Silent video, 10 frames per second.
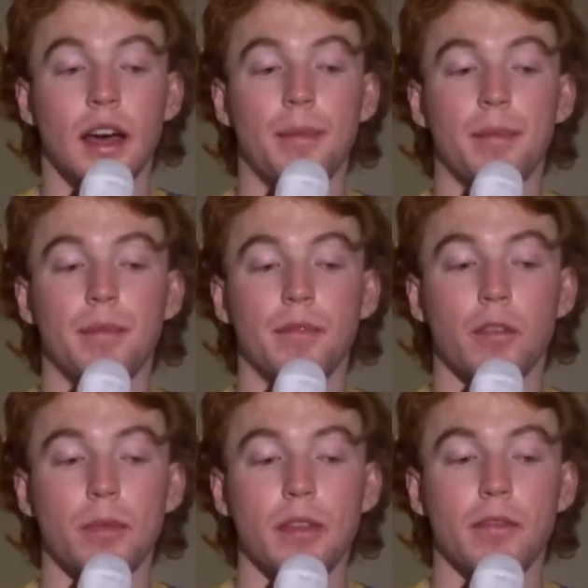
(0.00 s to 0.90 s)

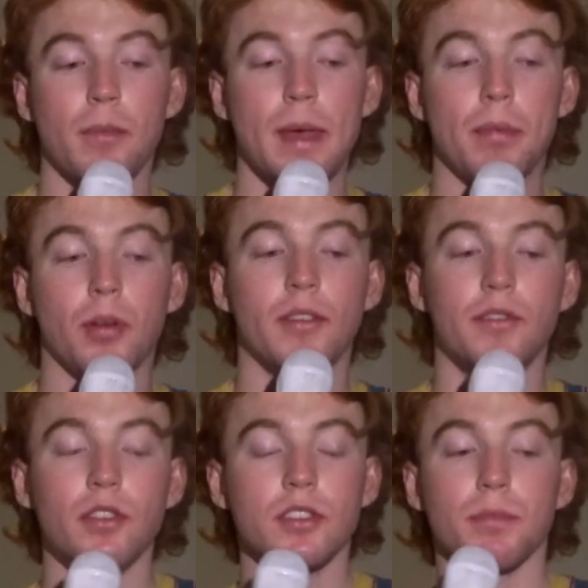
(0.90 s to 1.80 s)
from their point
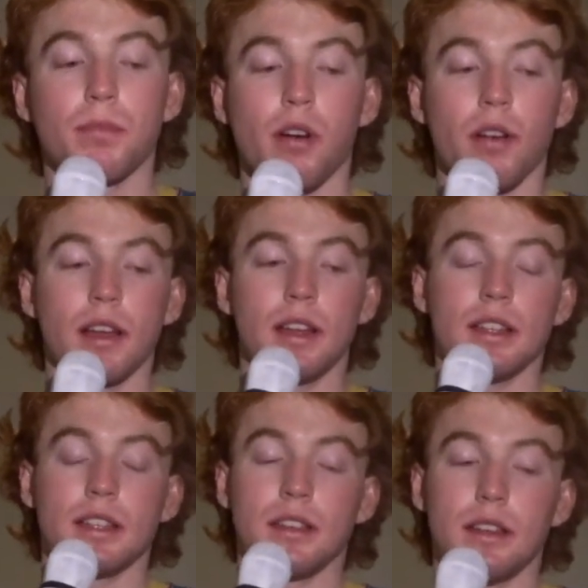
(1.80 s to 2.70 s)
of view, it's
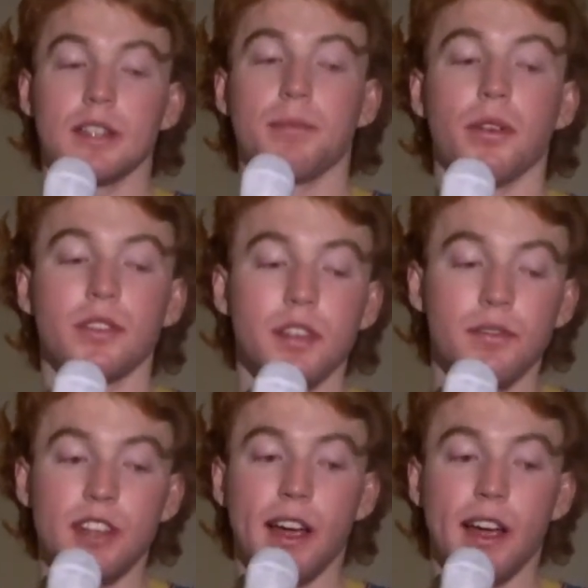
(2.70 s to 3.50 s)
a positive.